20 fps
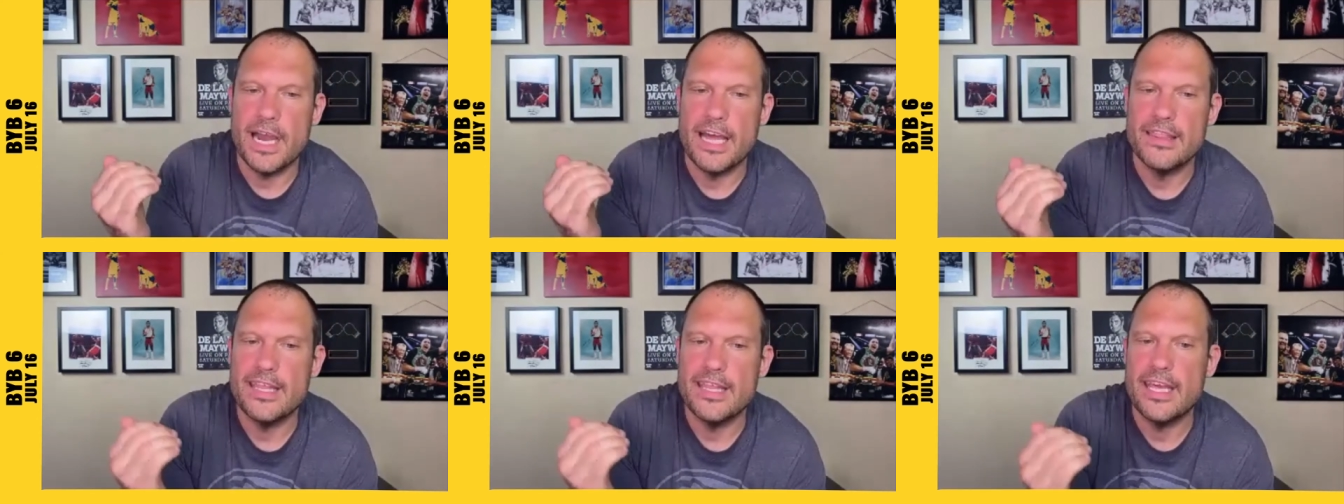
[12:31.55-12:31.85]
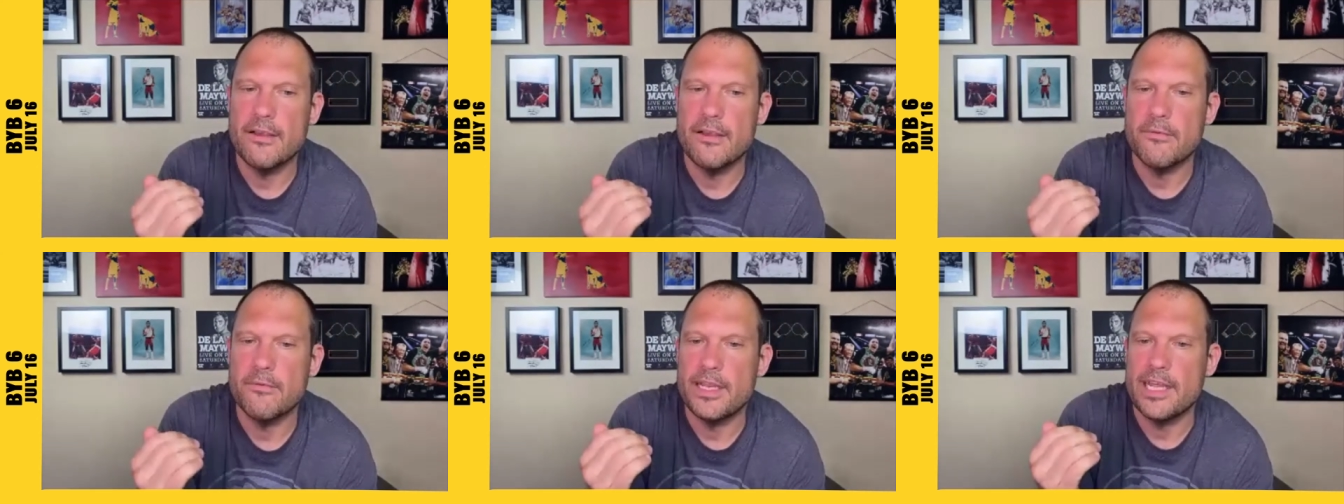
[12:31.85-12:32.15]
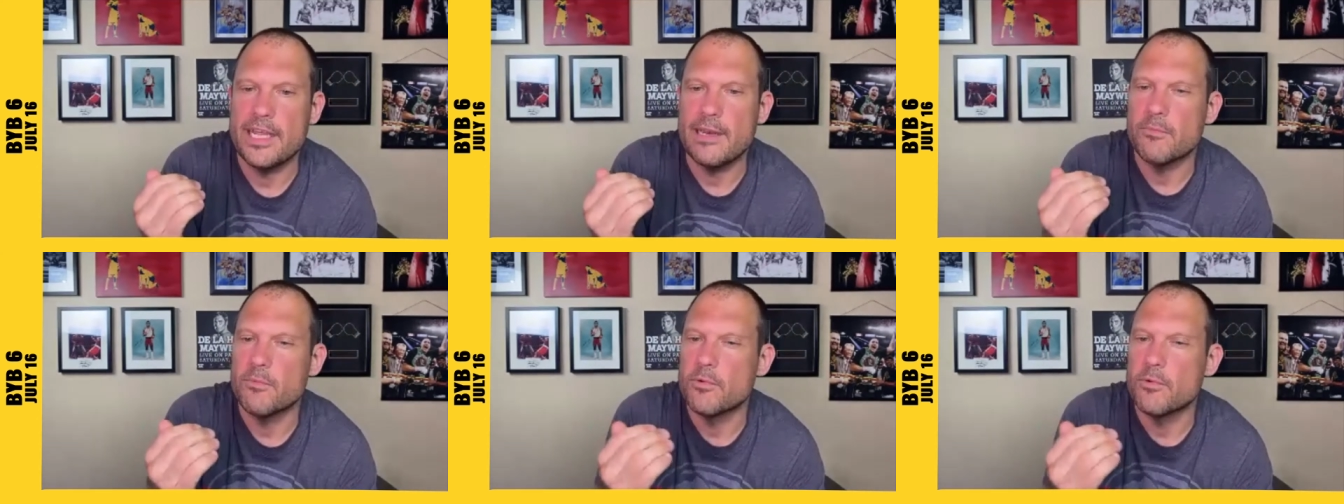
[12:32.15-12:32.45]
I think we
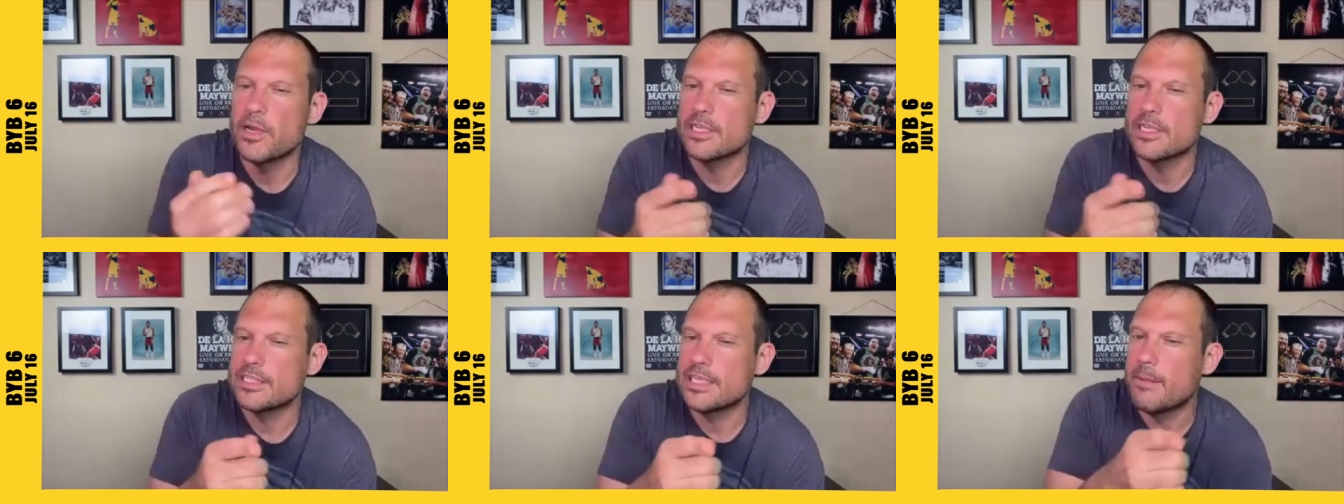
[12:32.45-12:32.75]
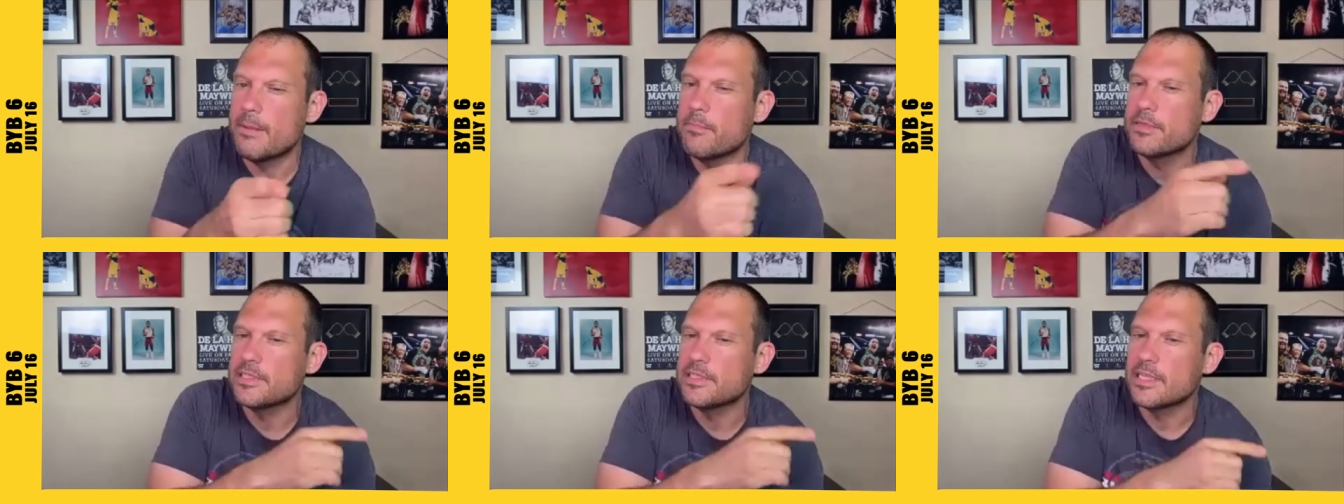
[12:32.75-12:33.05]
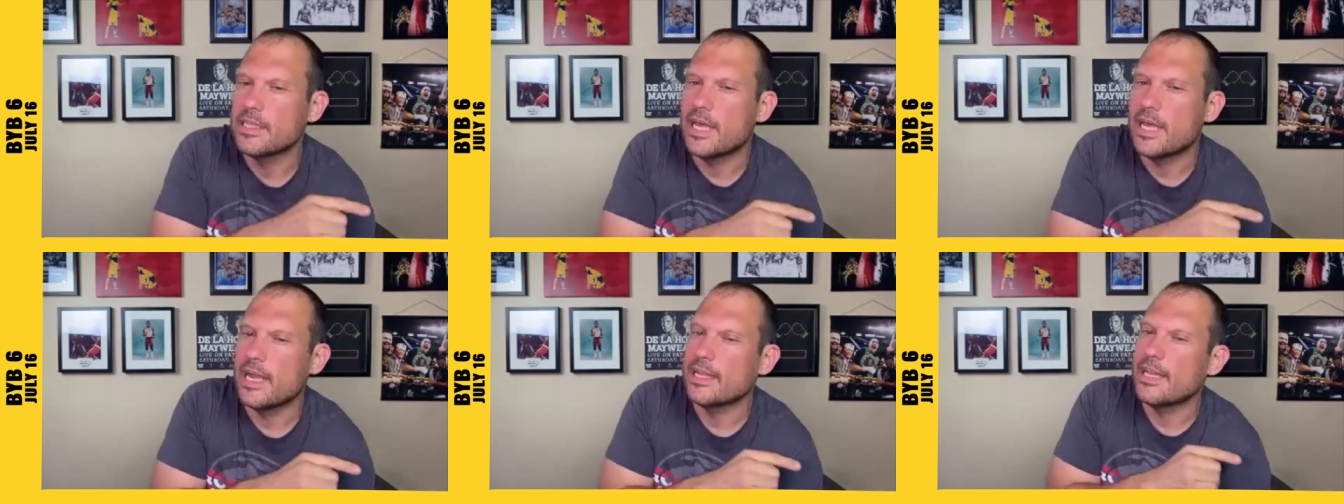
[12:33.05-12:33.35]
need more examples
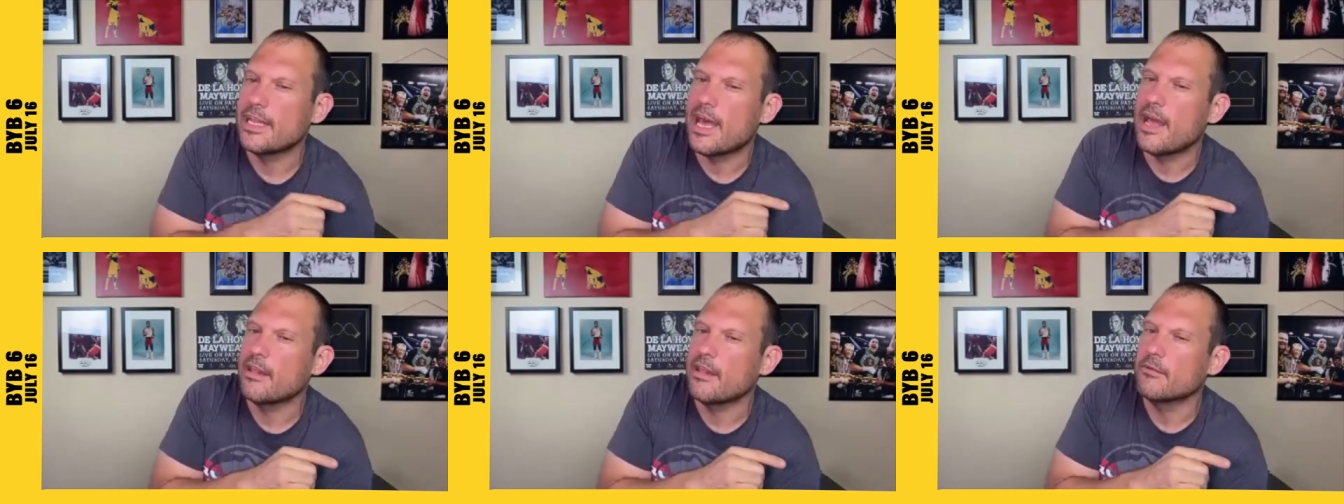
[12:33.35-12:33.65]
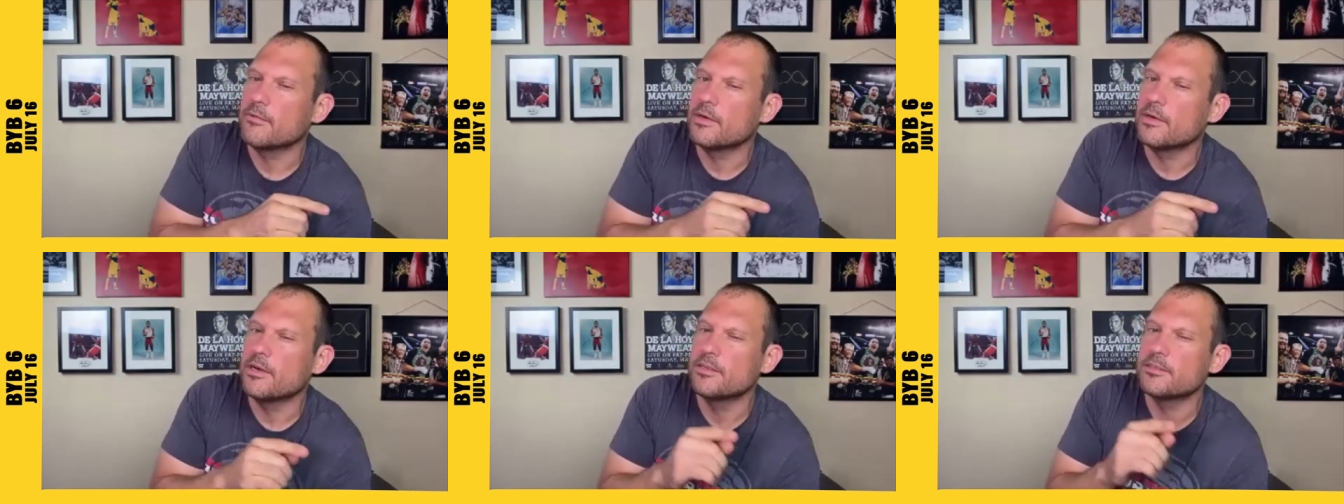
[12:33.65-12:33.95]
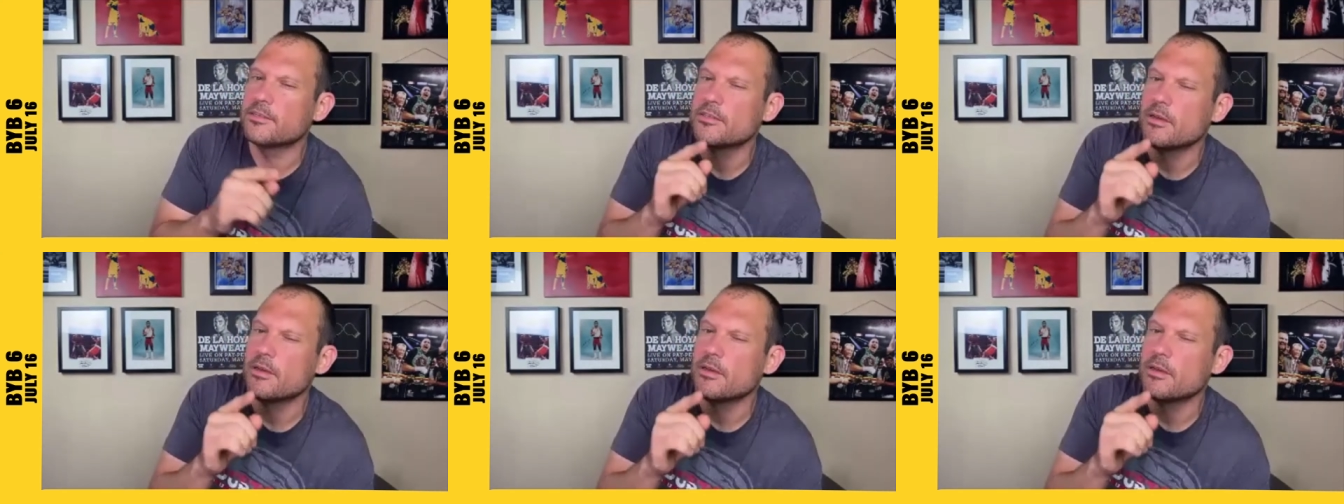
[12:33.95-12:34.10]
of like that in the world.